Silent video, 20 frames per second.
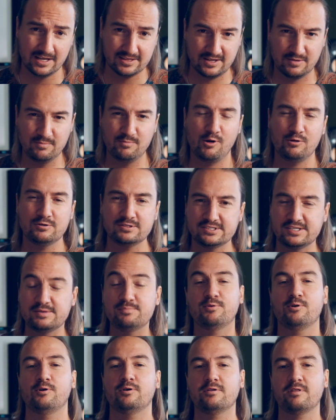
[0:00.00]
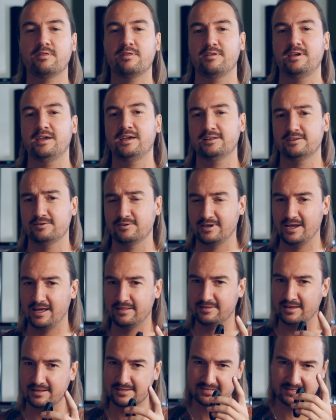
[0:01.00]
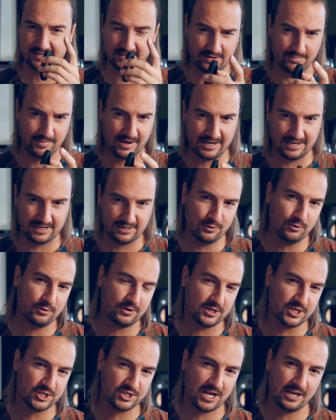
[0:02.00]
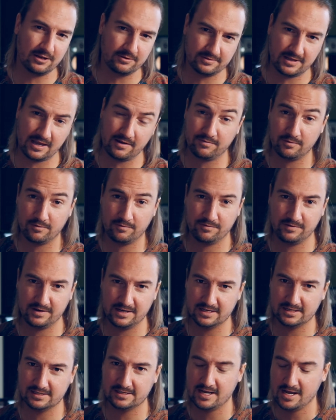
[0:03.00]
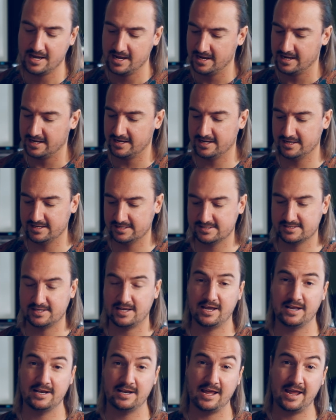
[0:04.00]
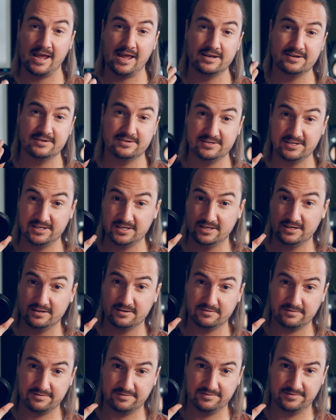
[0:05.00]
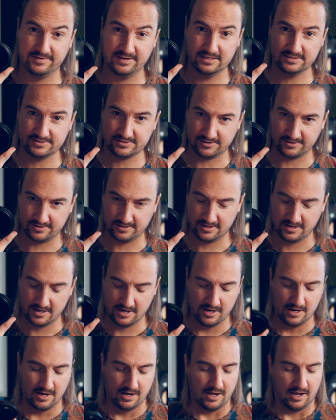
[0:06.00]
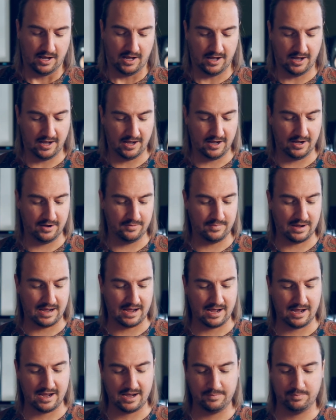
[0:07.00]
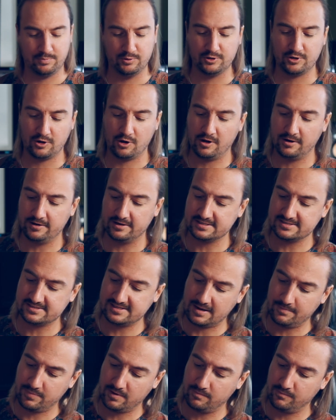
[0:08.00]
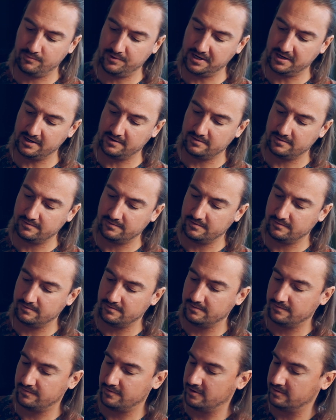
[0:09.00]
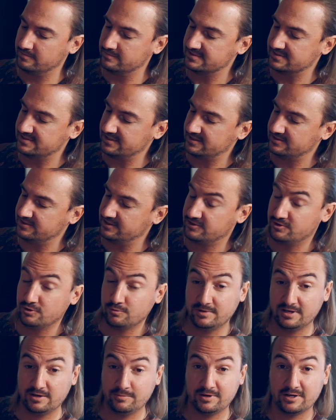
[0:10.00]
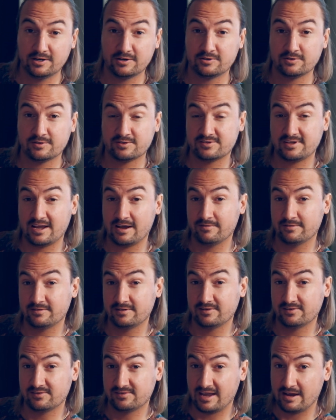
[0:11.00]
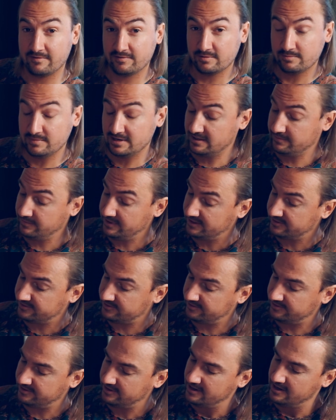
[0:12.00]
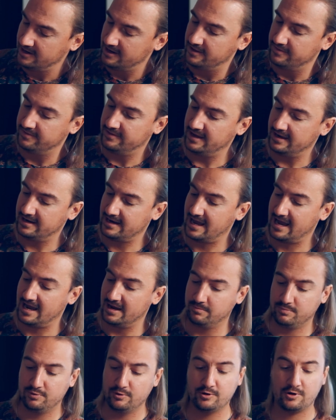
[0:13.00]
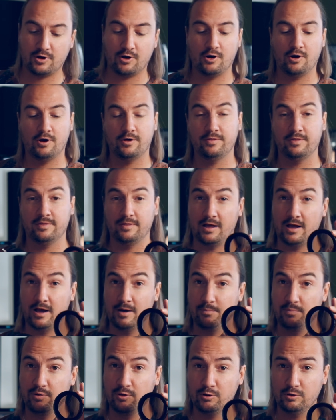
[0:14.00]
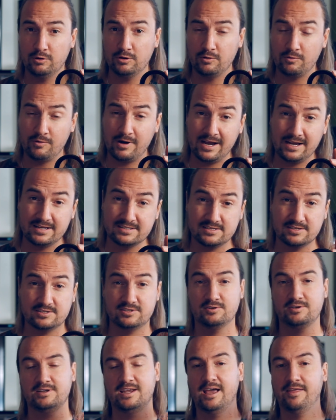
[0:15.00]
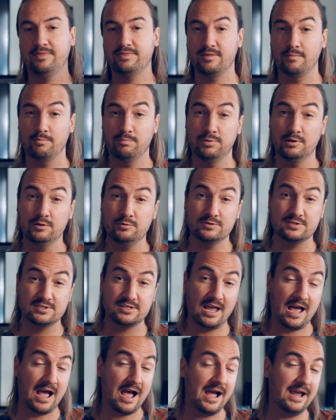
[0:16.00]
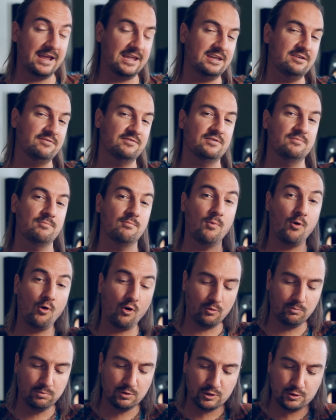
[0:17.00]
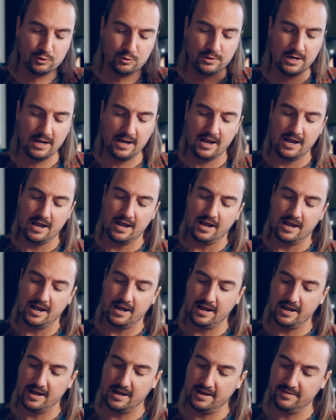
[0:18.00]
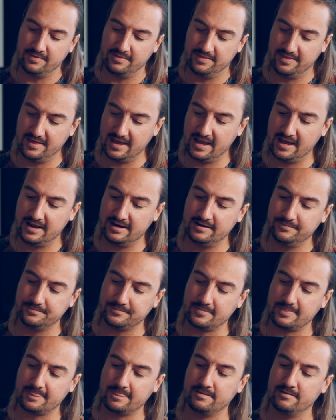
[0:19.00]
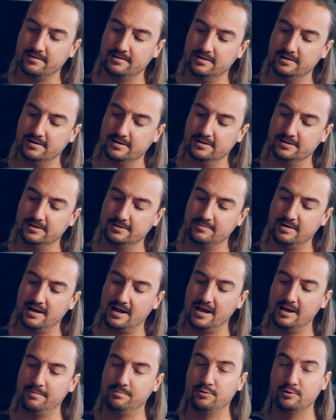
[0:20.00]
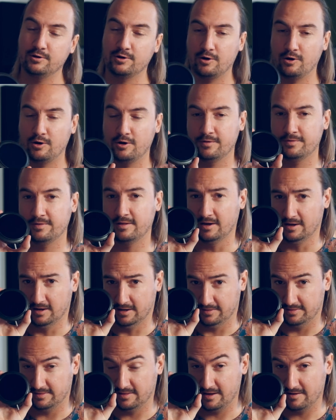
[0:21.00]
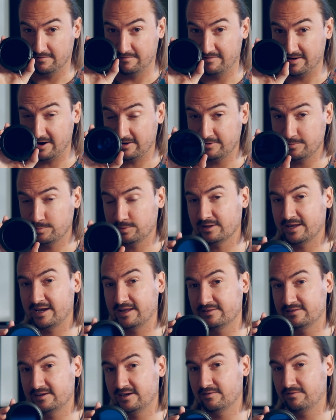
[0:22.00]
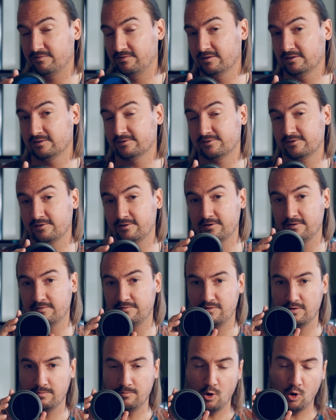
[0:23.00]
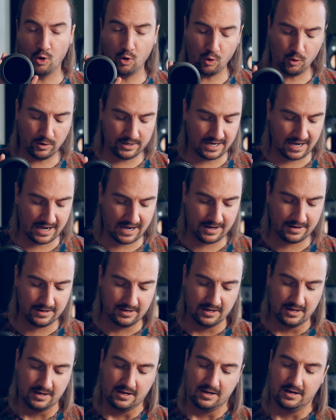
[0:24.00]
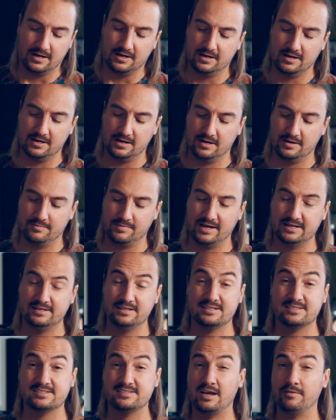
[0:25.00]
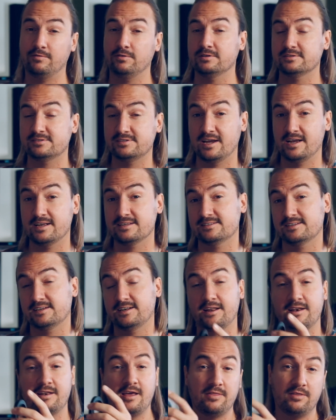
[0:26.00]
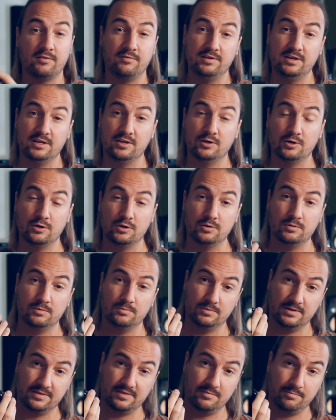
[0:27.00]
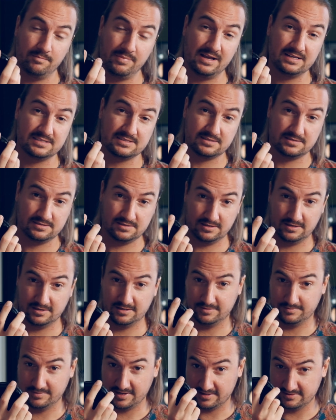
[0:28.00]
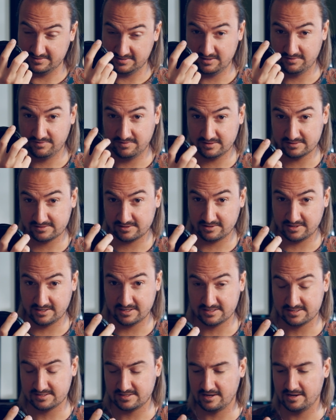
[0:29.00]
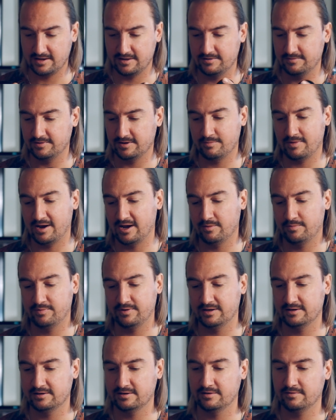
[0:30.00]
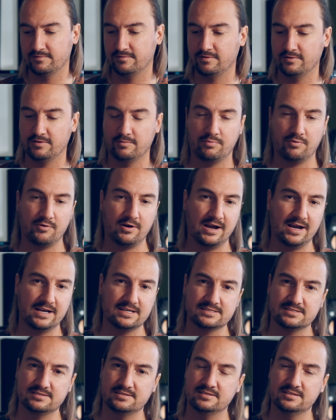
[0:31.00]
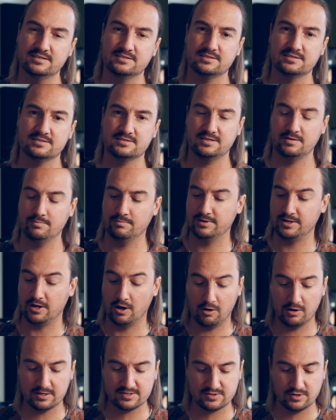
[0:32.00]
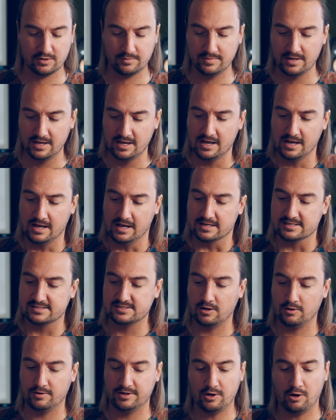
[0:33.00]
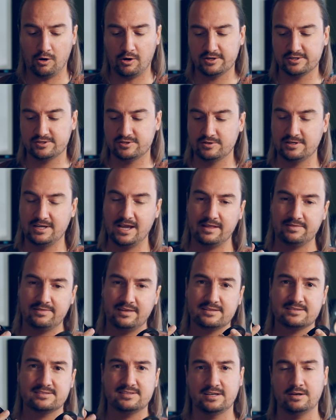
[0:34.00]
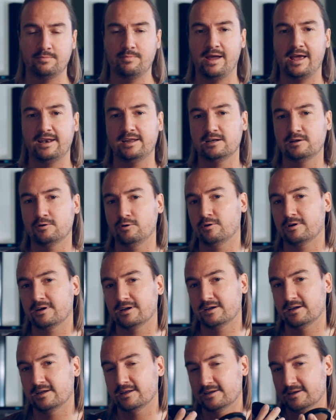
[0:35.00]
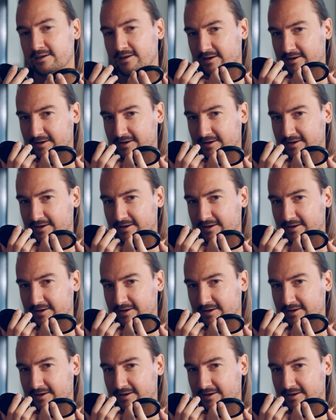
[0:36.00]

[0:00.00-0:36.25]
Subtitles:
the most important thing to get that cinematic look and shallow depth of field is an ND filter. I put on a step-up ring from 62mm to 77mm. Then I put on a polarizer to get the blue sky even more blue, and then I put on the variable ND filter from Hoya. I did several tests in another video what the best ND filter is, and in my opinion, for the price, this is simply awesome. So in order to get that cinematic look and